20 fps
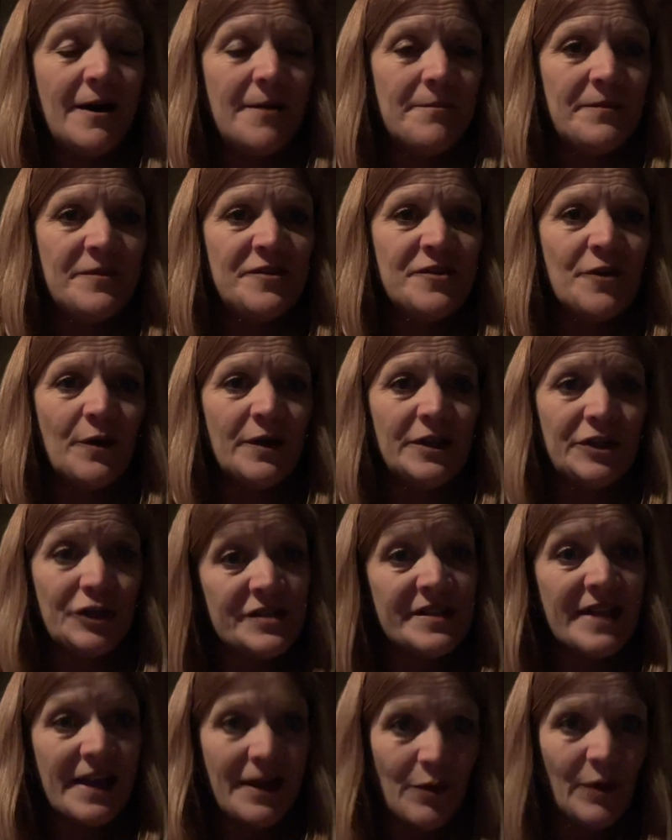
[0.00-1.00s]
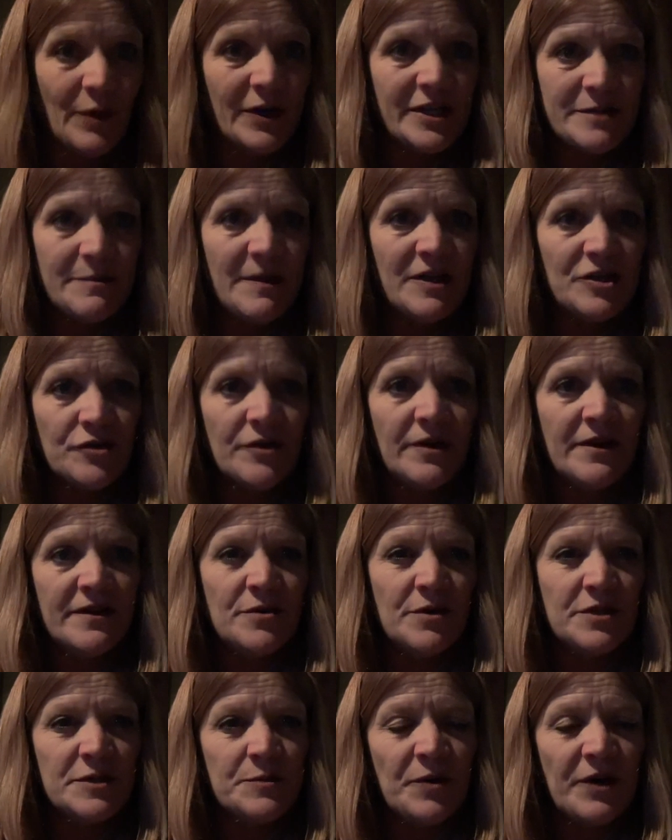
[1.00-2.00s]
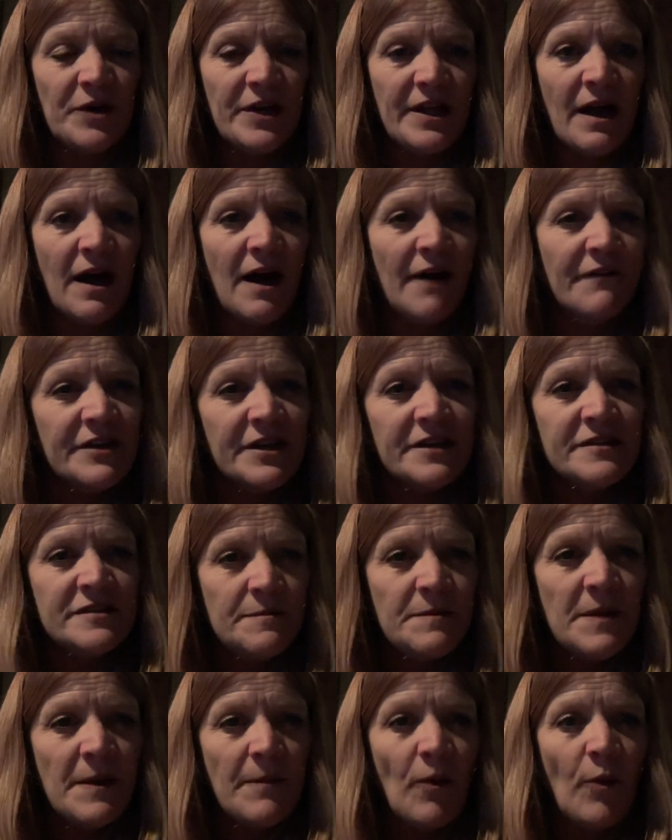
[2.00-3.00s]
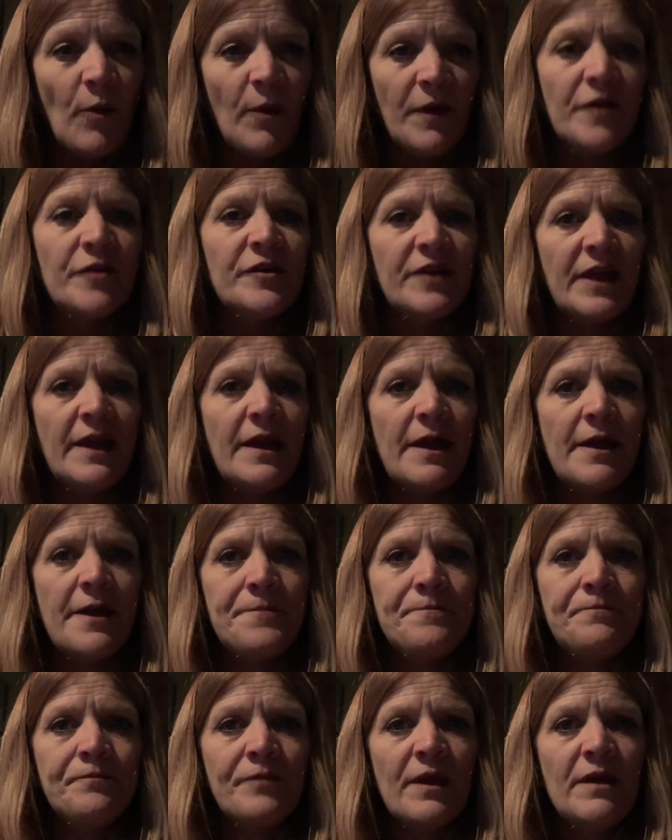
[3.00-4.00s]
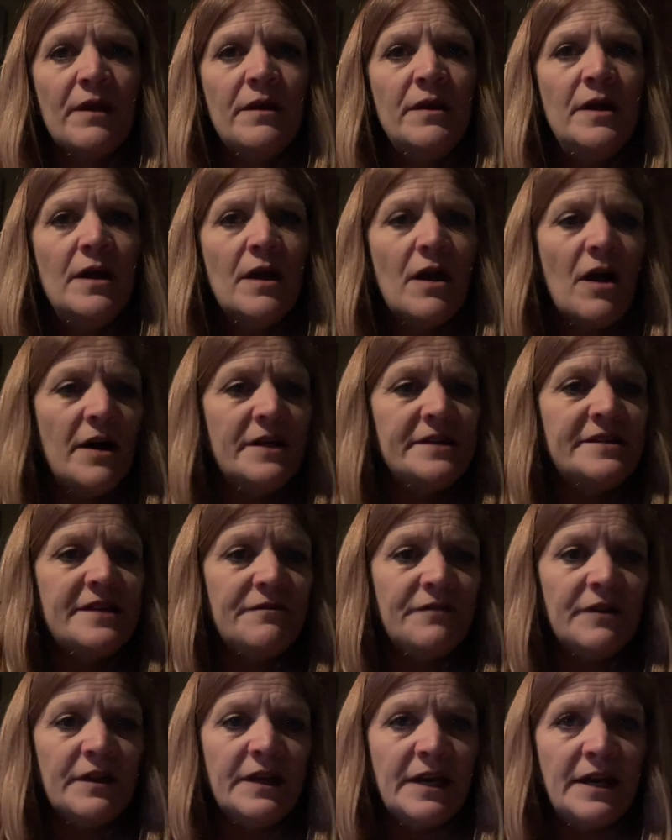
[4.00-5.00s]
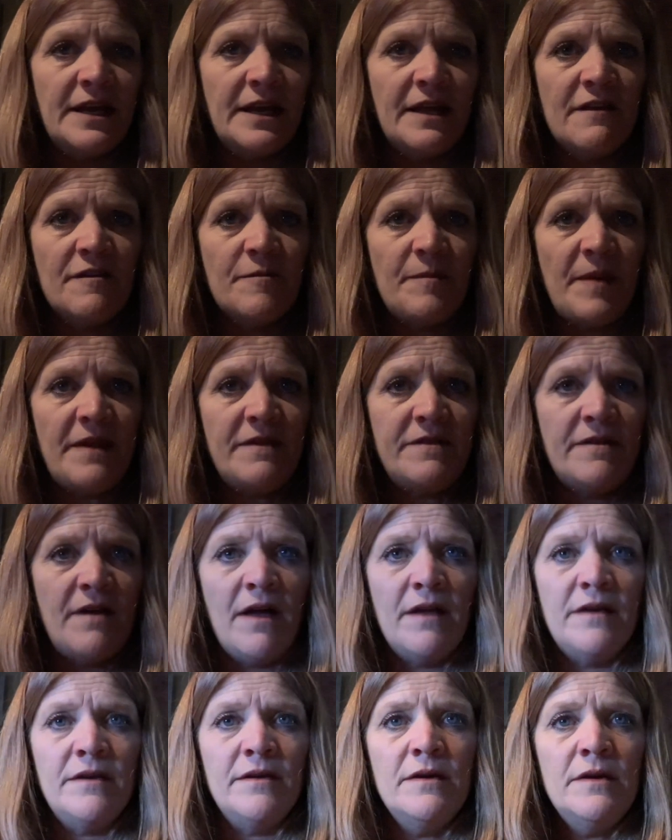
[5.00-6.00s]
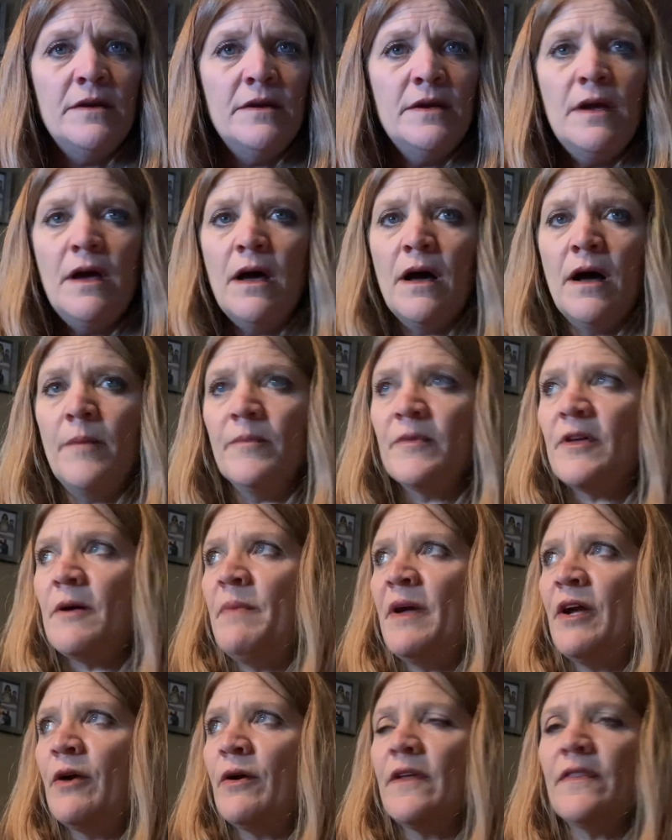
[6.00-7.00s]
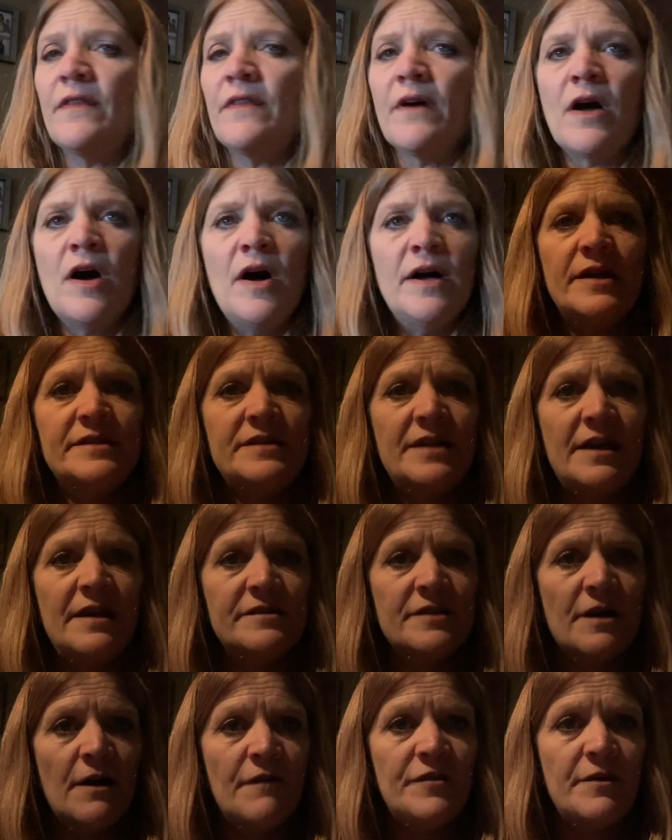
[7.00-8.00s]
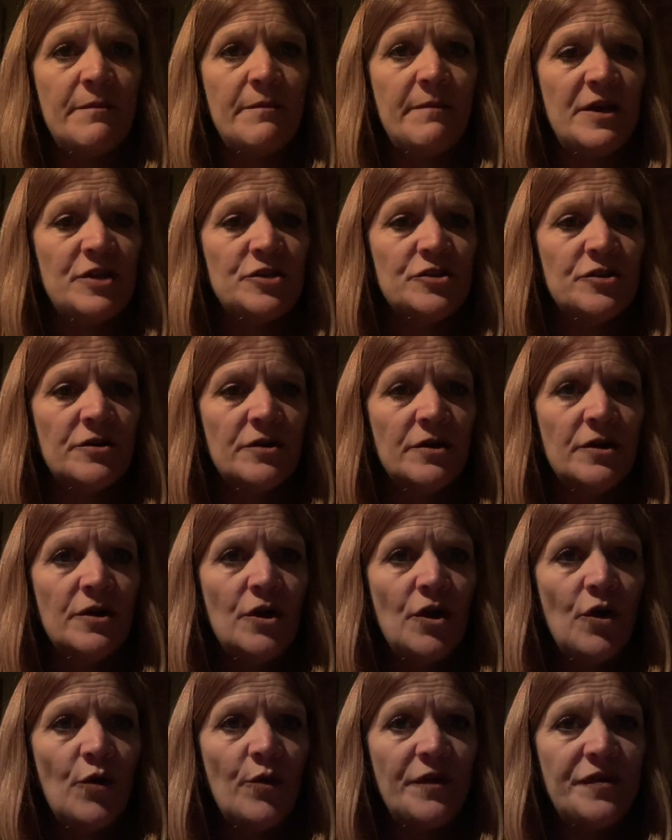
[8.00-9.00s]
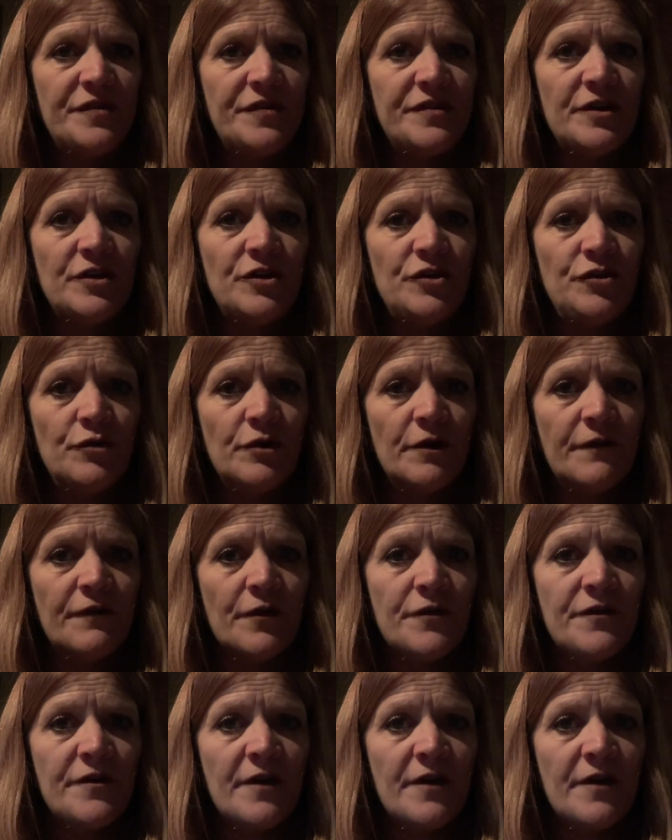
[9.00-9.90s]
So it looks like what it's measuring. So it's pretty obvious to people when they're taking it. Content validity is based on comparing the content of the measure with the universe